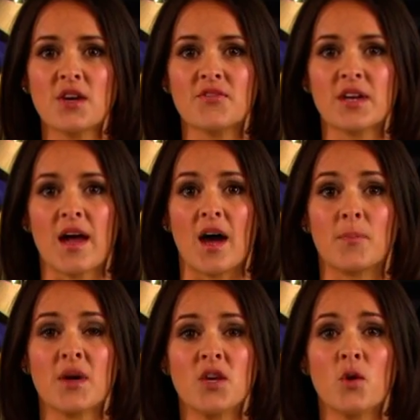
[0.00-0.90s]
of the
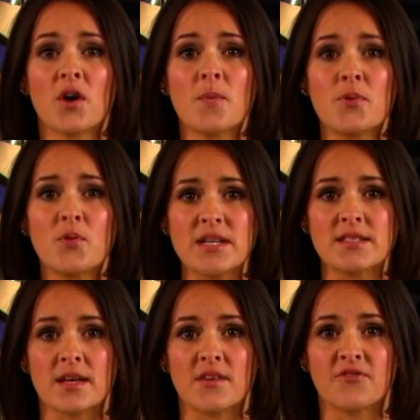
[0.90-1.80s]
cap, you are
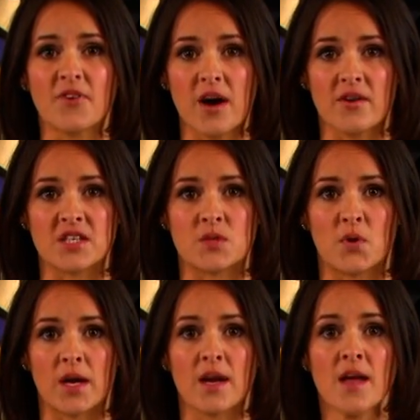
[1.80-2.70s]
compressing the firing
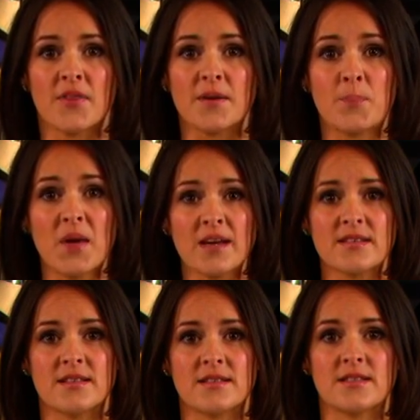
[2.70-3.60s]
spring that
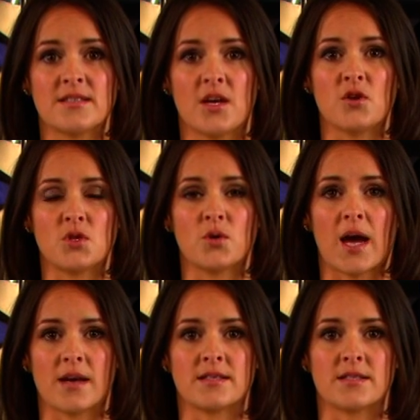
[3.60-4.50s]
pierces the CO2
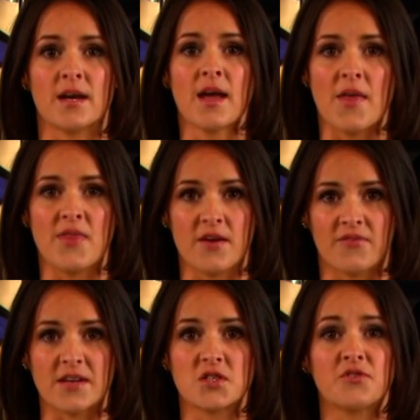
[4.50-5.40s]
canister in the
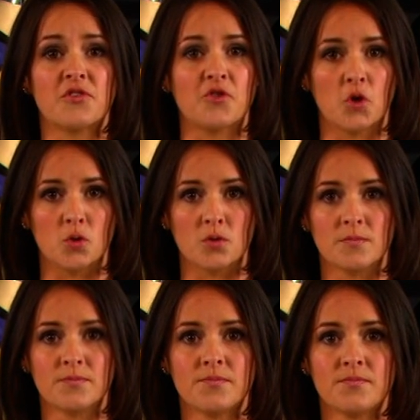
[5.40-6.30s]
event of a fall.
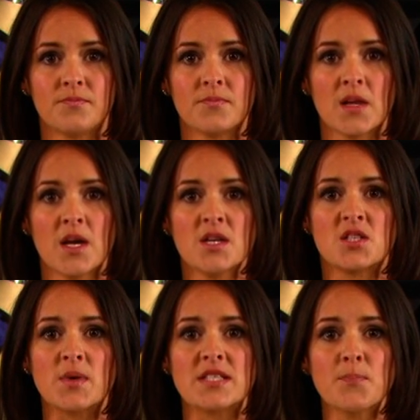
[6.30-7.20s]

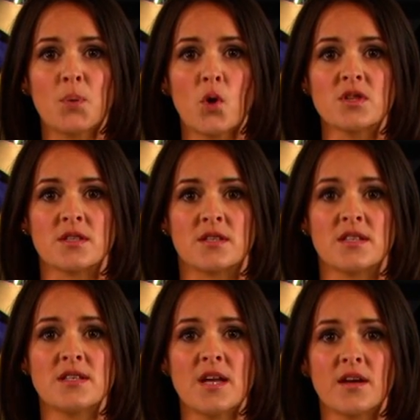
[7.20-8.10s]
So it's important
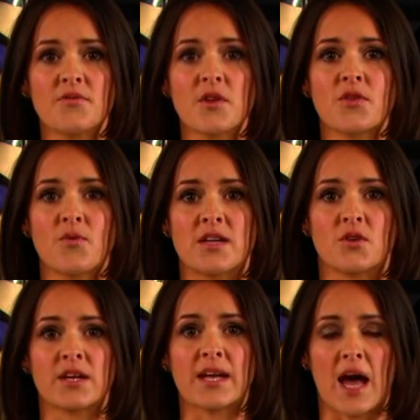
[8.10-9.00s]
that none of the thread
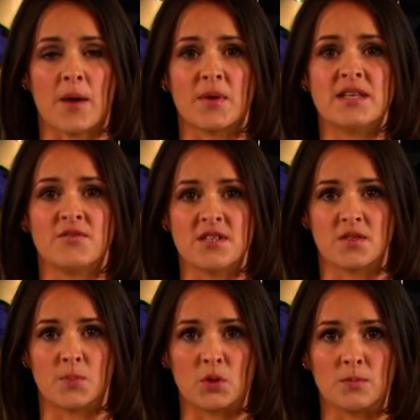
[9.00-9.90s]
on the cap is
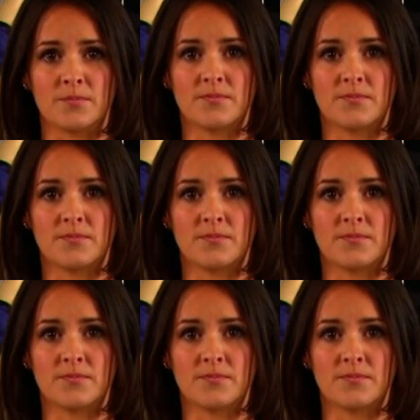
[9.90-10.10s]
visible.